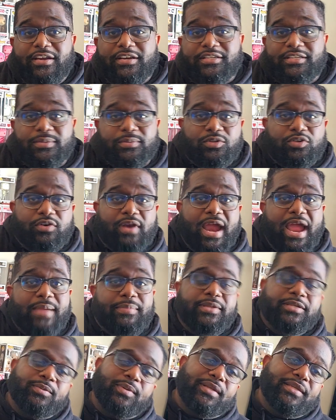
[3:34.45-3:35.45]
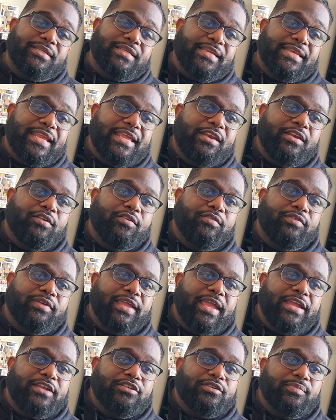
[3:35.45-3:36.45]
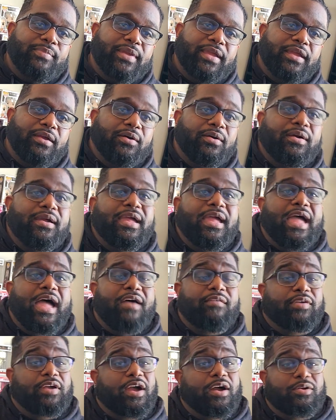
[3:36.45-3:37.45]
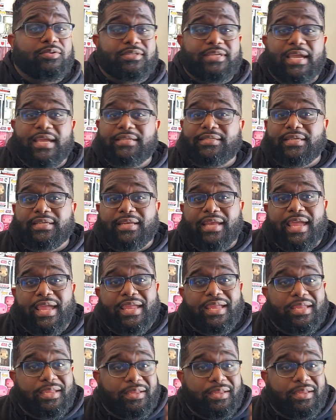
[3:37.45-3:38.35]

and subscribe, as well as hit that notification bell. Have a fantastic day.